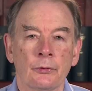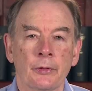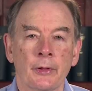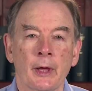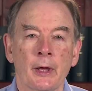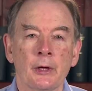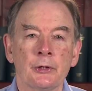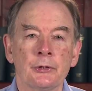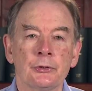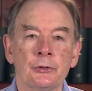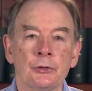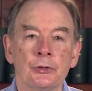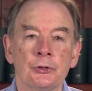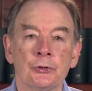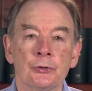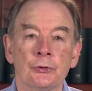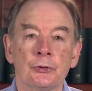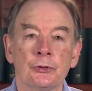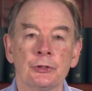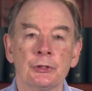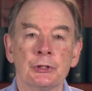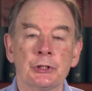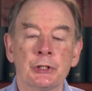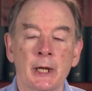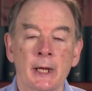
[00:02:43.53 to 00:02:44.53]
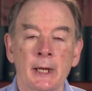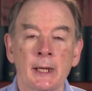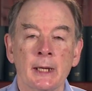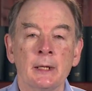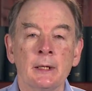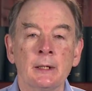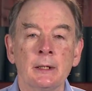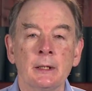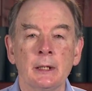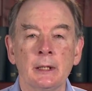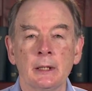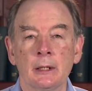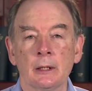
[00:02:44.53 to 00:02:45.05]
Those who should
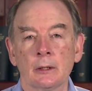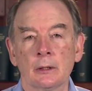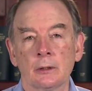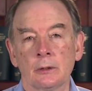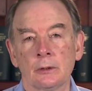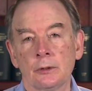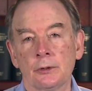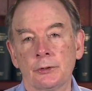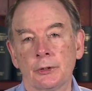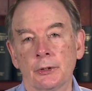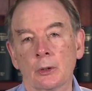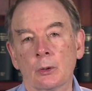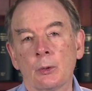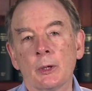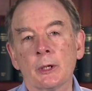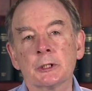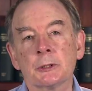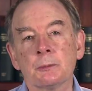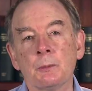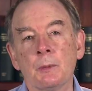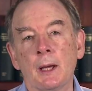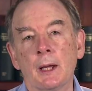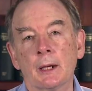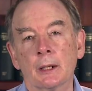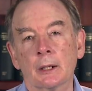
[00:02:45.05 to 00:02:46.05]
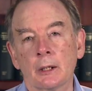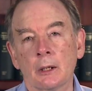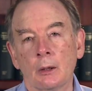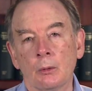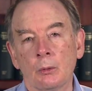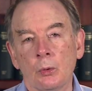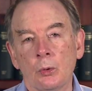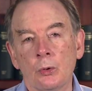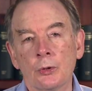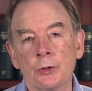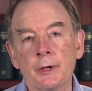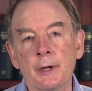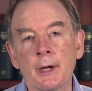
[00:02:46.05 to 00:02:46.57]
attend include the QuickSmart
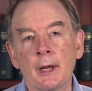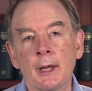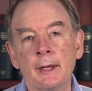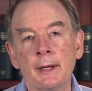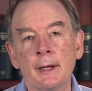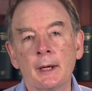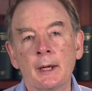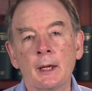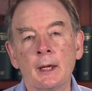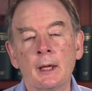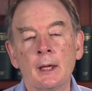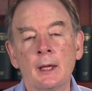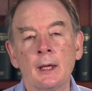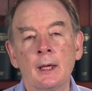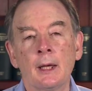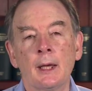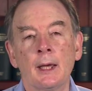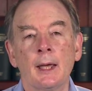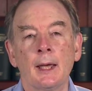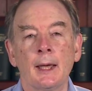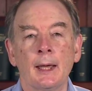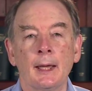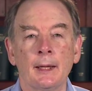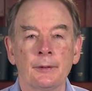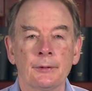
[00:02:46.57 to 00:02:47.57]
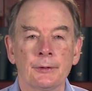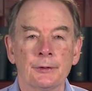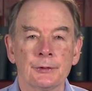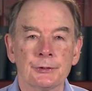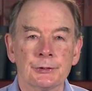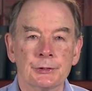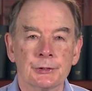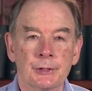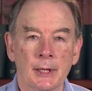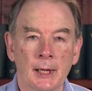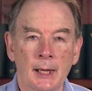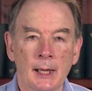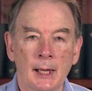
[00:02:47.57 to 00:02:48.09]
coordinator and the
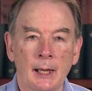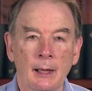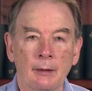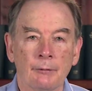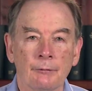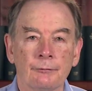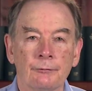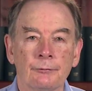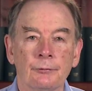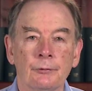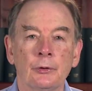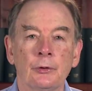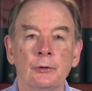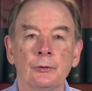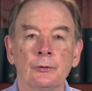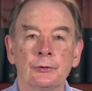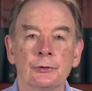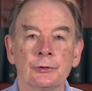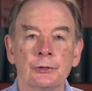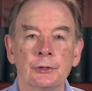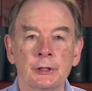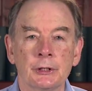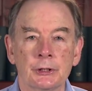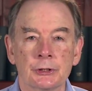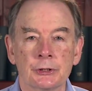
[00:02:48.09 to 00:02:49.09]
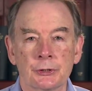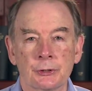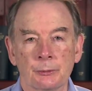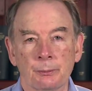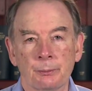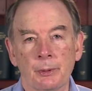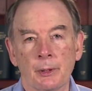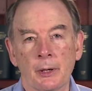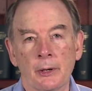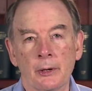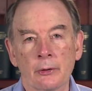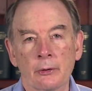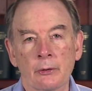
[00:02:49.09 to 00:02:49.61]
staff who teach the
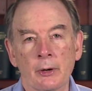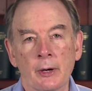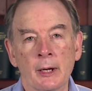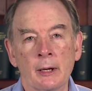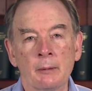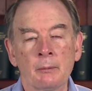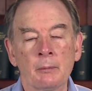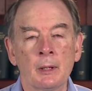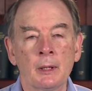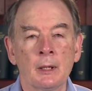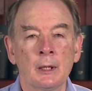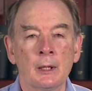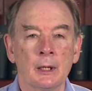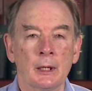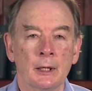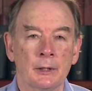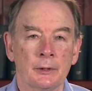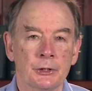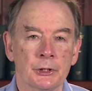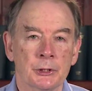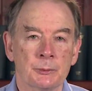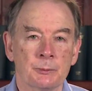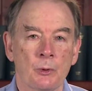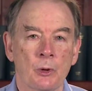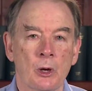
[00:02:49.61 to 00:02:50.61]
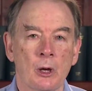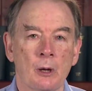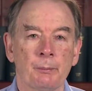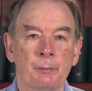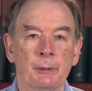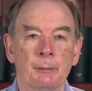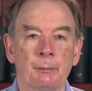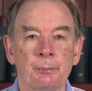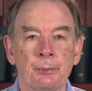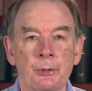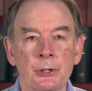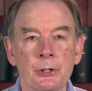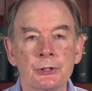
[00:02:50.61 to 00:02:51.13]
program, and this might be
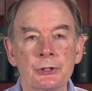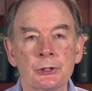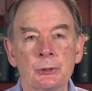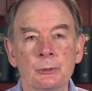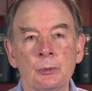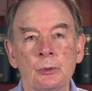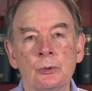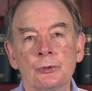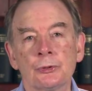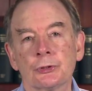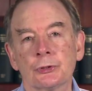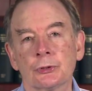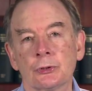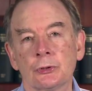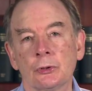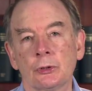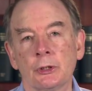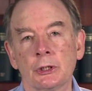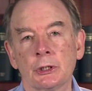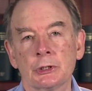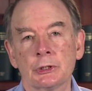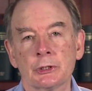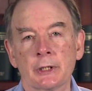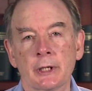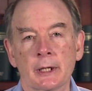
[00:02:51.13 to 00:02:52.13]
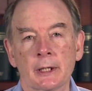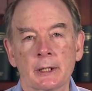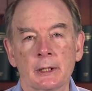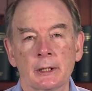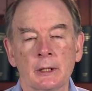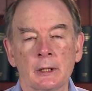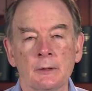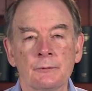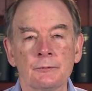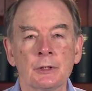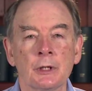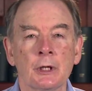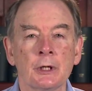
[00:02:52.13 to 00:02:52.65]
principals, school
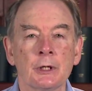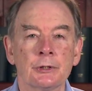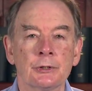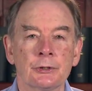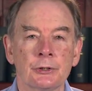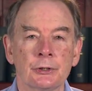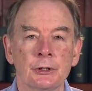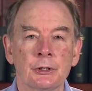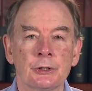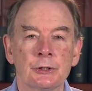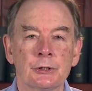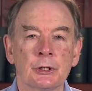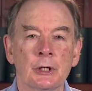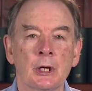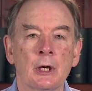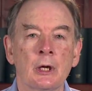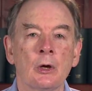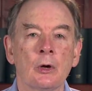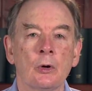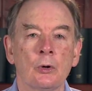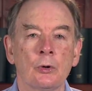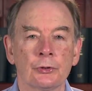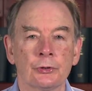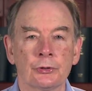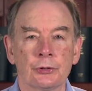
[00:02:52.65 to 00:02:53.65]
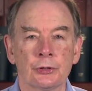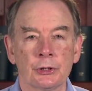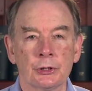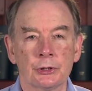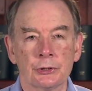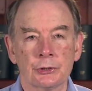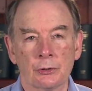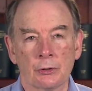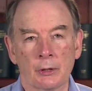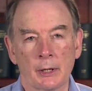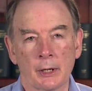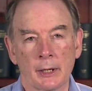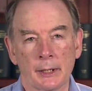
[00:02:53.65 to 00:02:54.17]
executives, teacher or
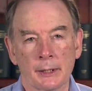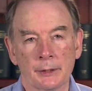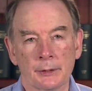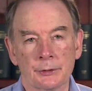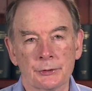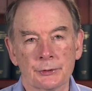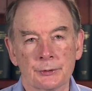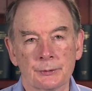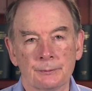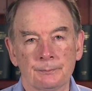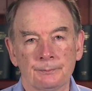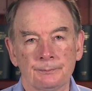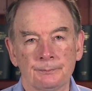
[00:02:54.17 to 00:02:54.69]
teacher aides.